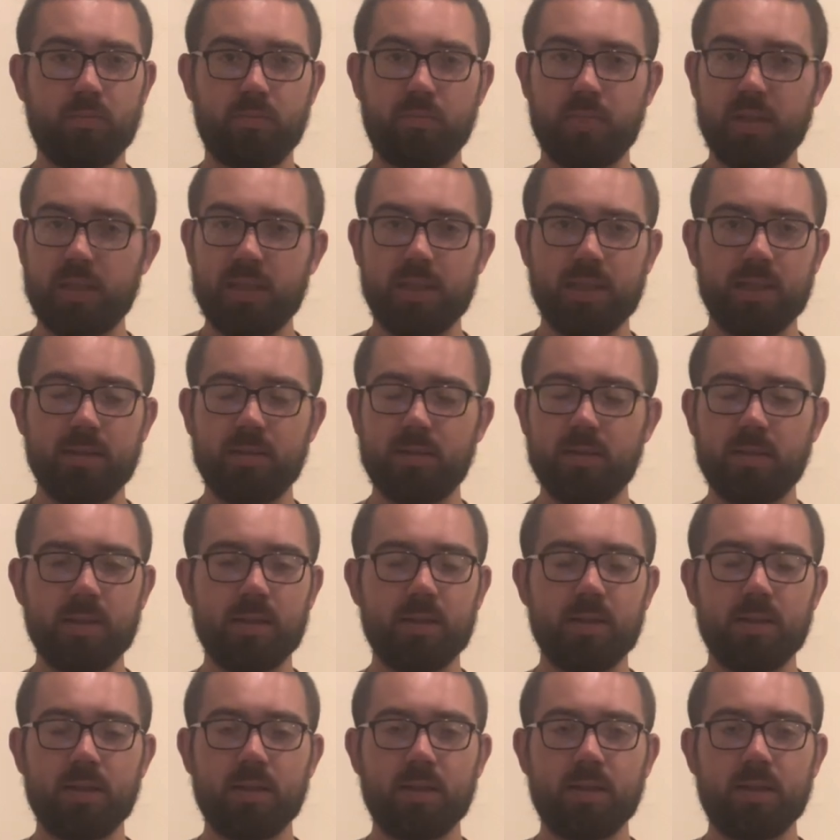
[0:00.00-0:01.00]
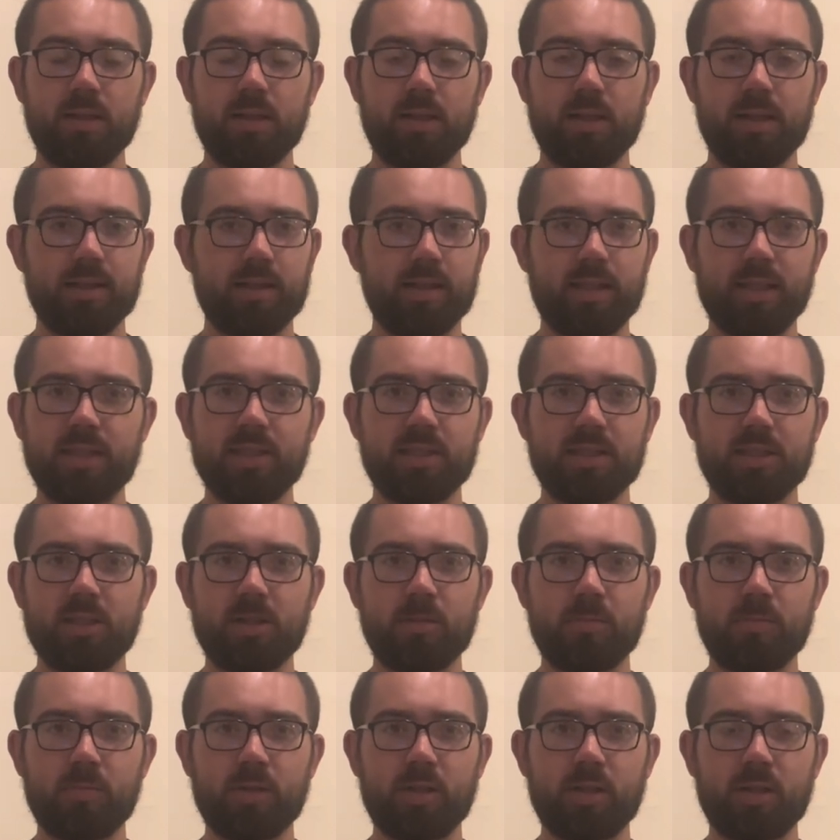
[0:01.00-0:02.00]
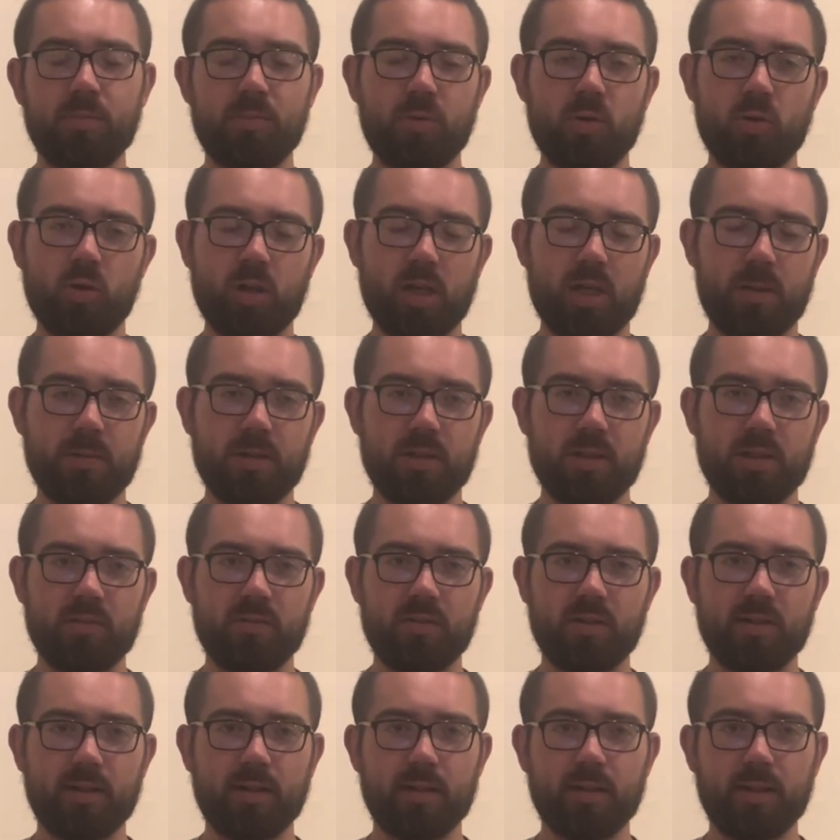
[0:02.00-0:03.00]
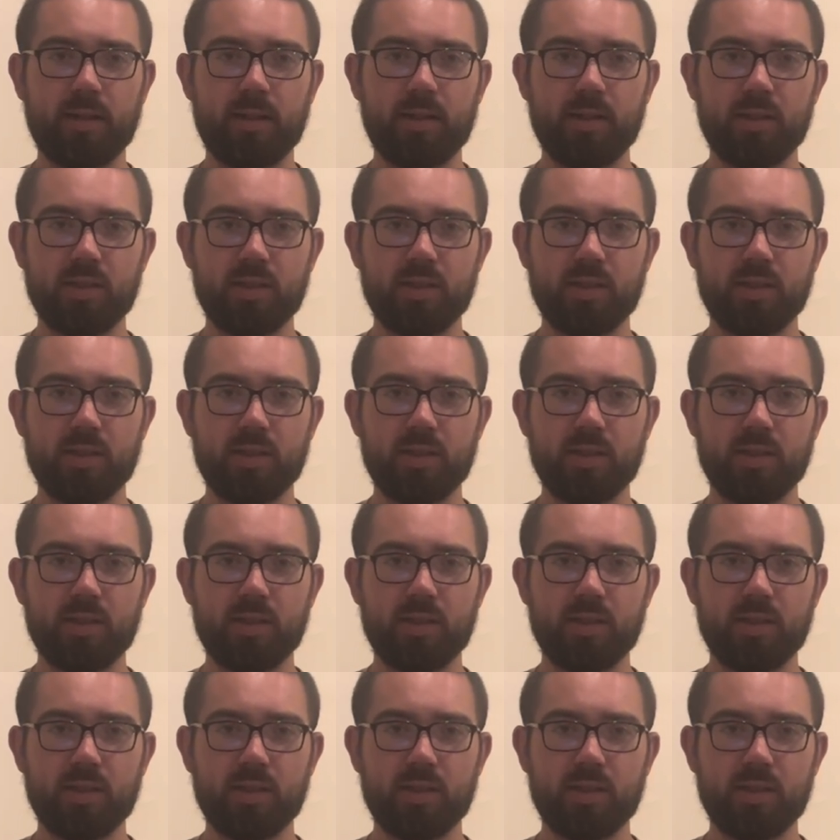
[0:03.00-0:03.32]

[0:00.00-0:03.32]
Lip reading: be at least in a bowl game at the very least.